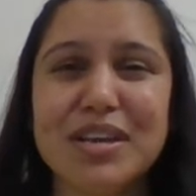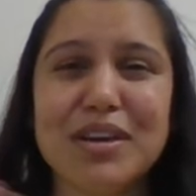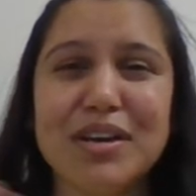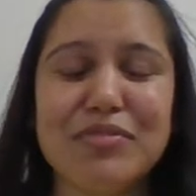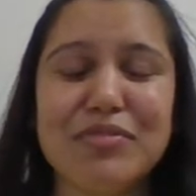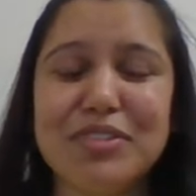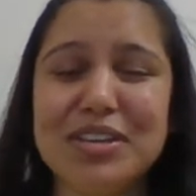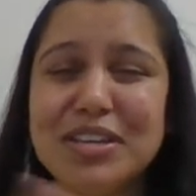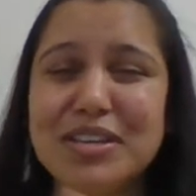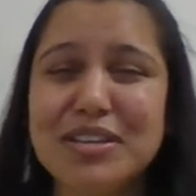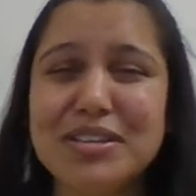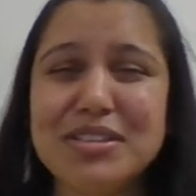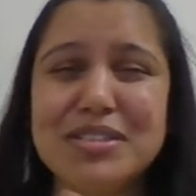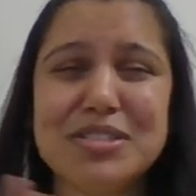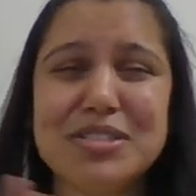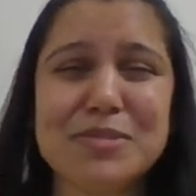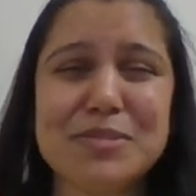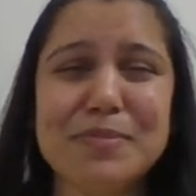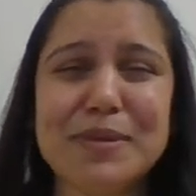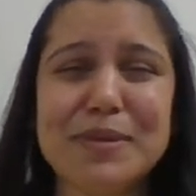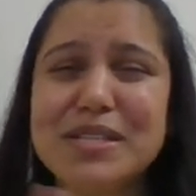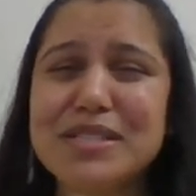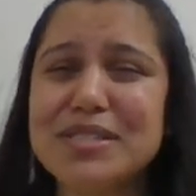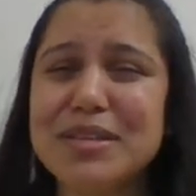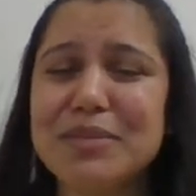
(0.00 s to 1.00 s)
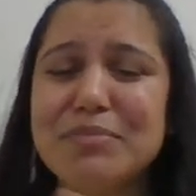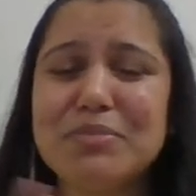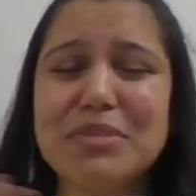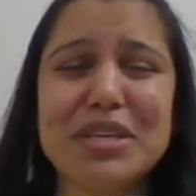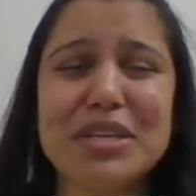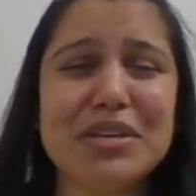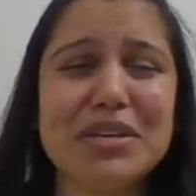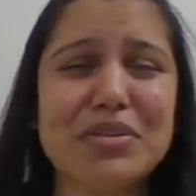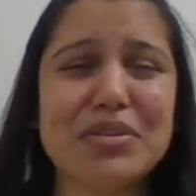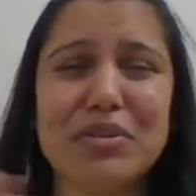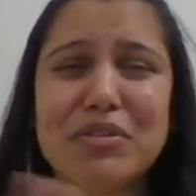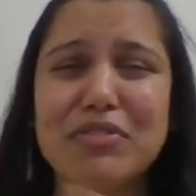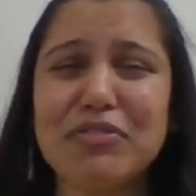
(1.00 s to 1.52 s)
we can smell
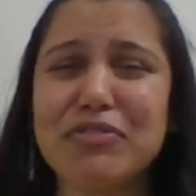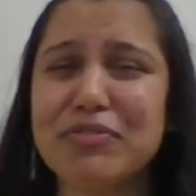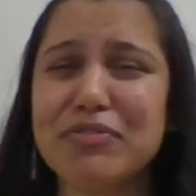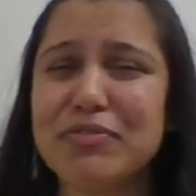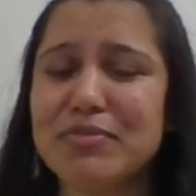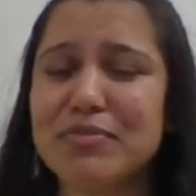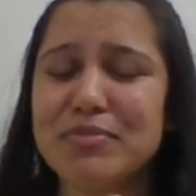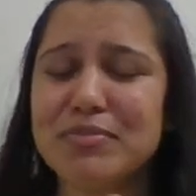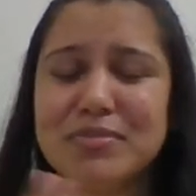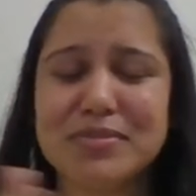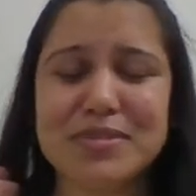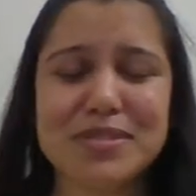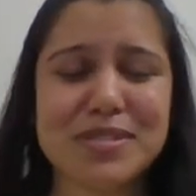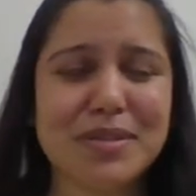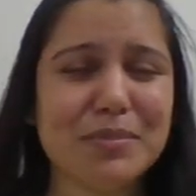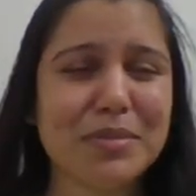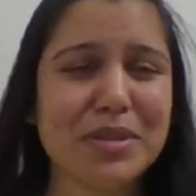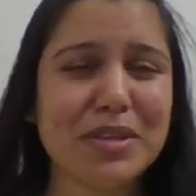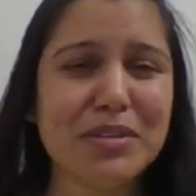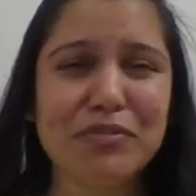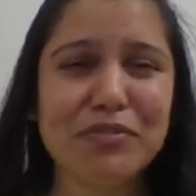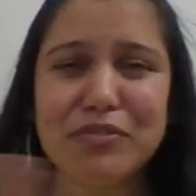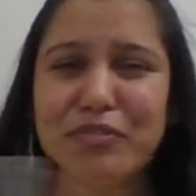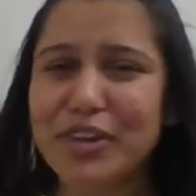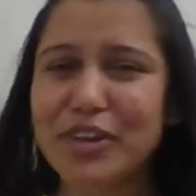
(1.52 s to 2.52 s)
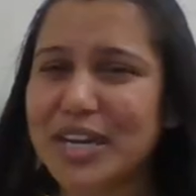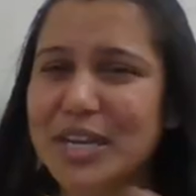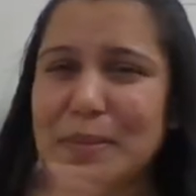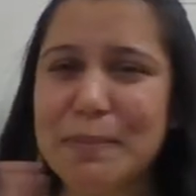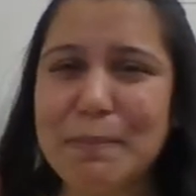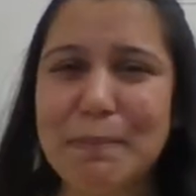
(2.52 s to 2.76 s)
something very